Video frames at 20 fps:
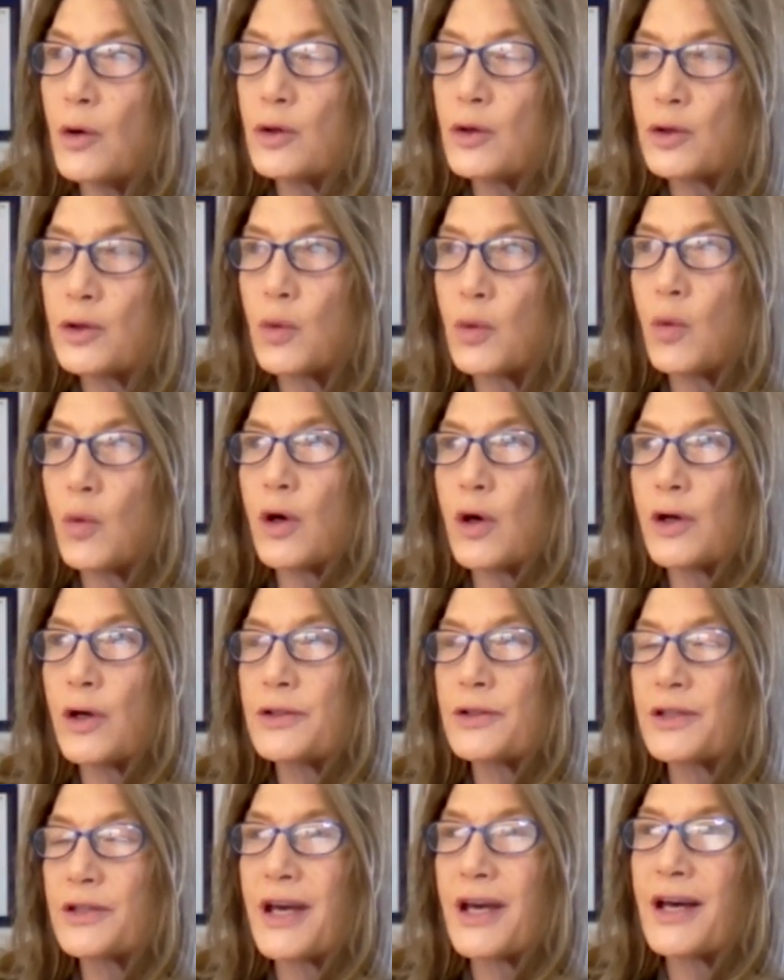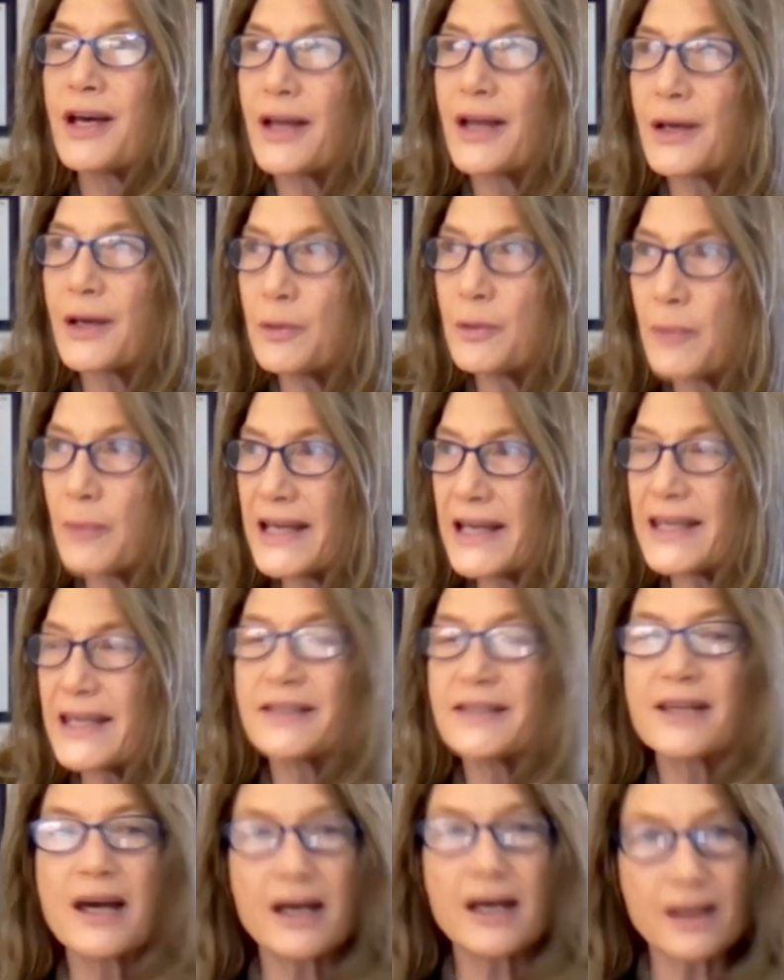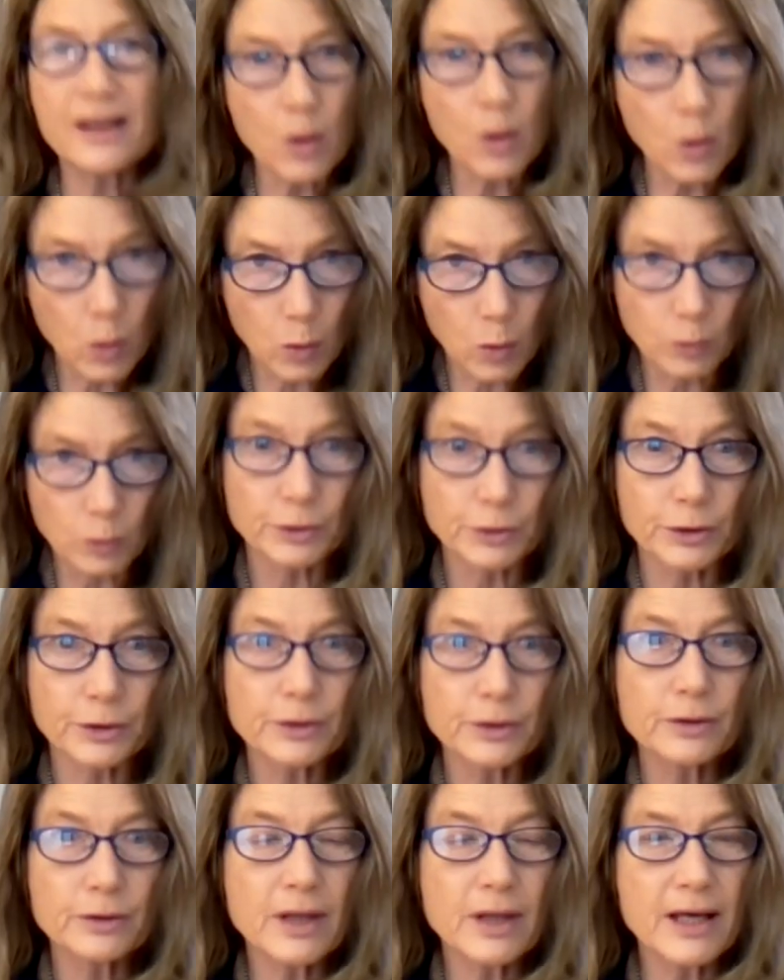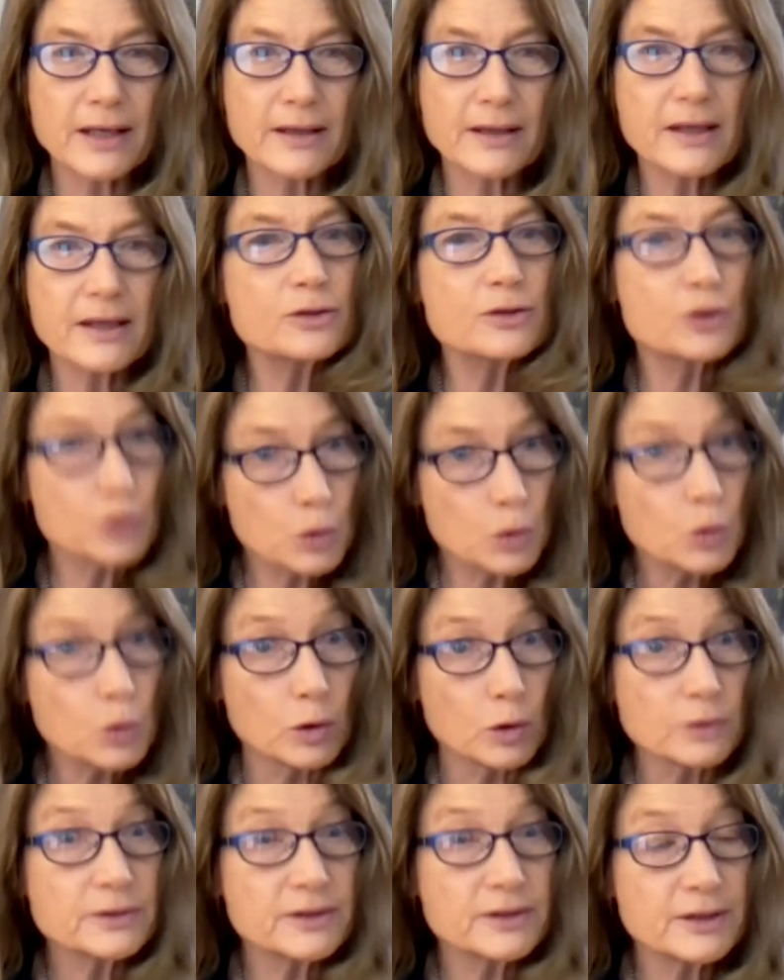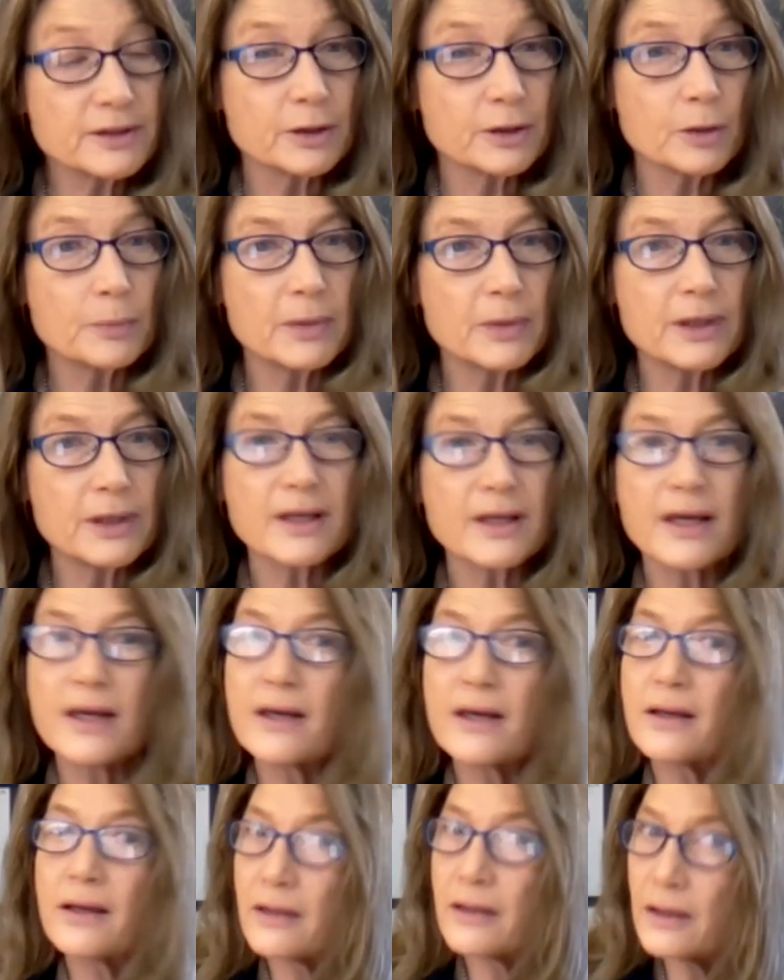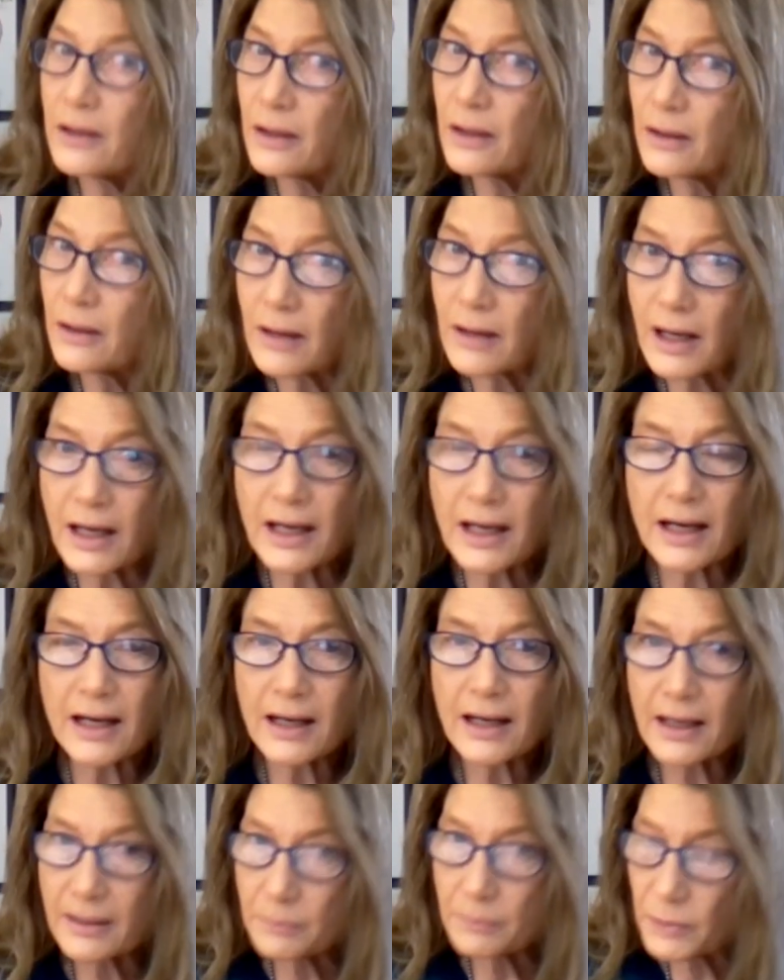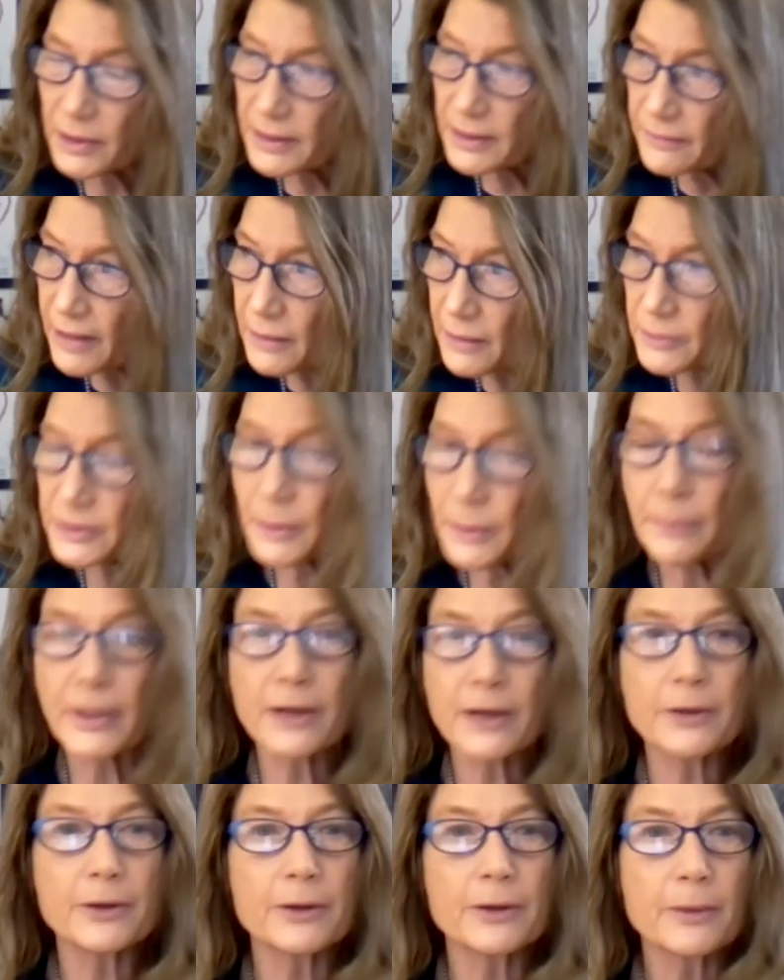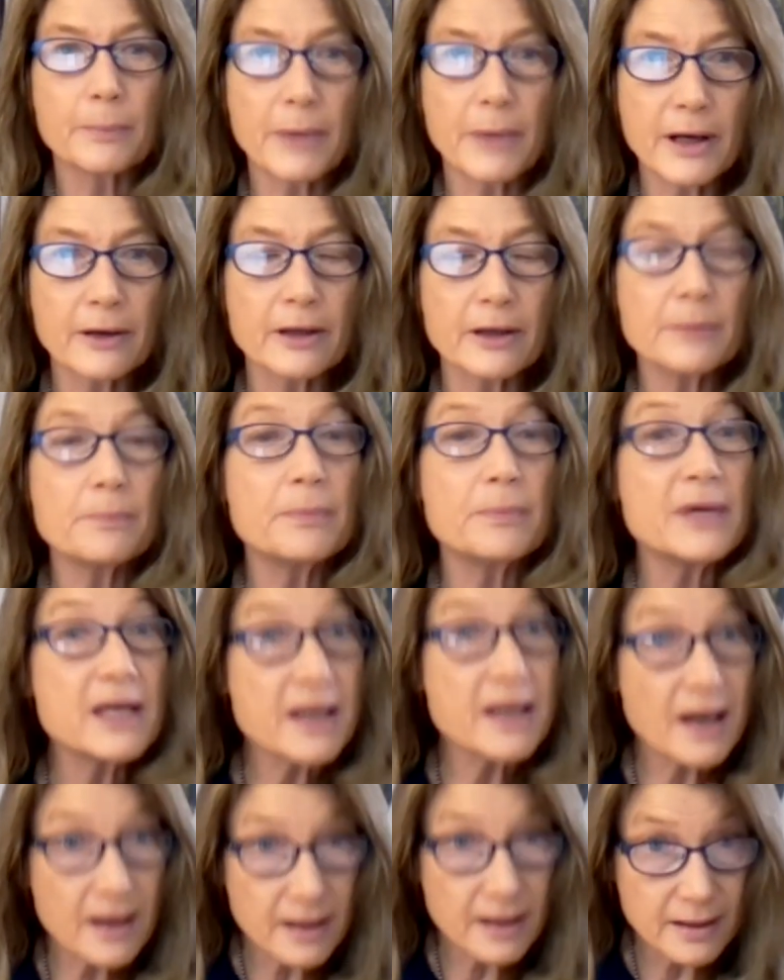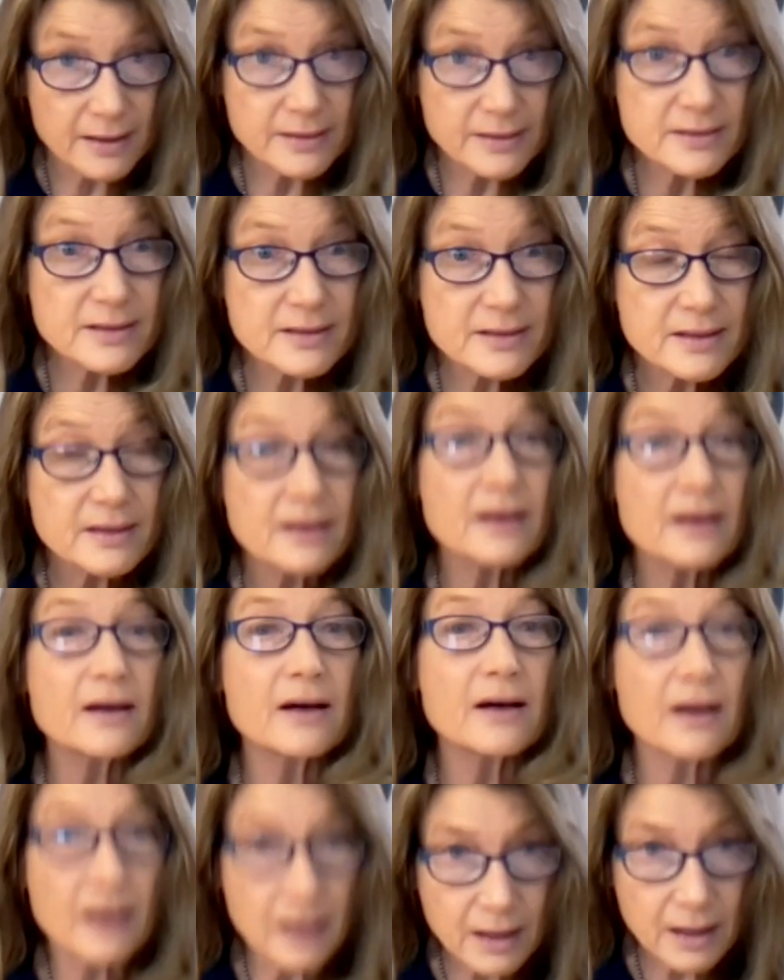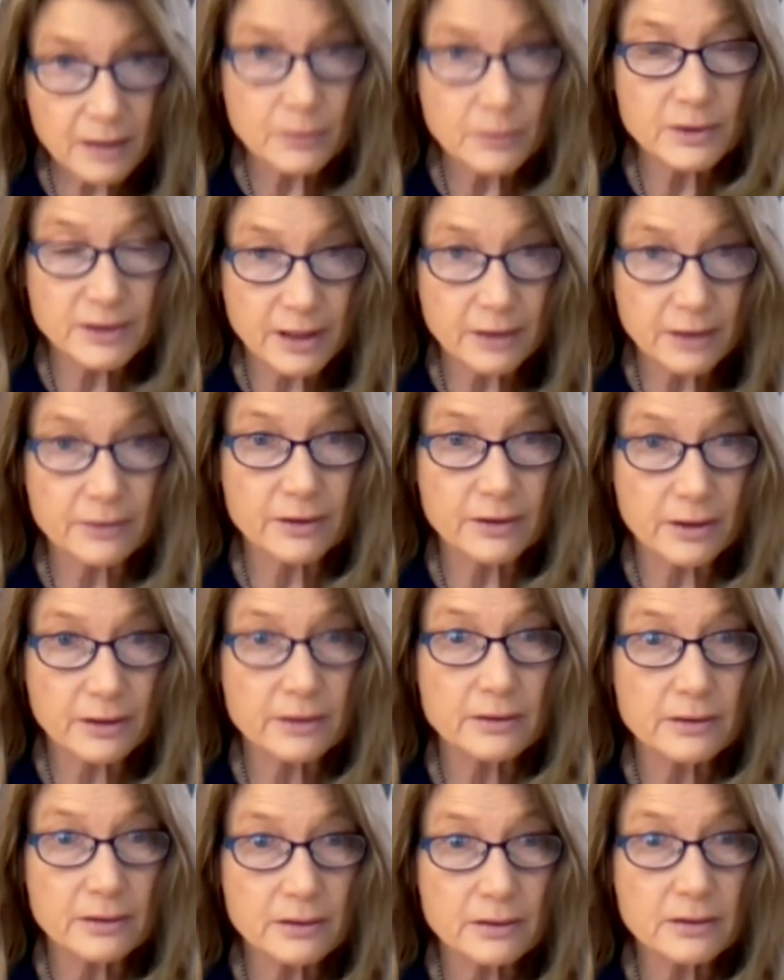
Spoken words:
towards like when my kids got older, like in school still, but I believe I was a better parent because I was healthier.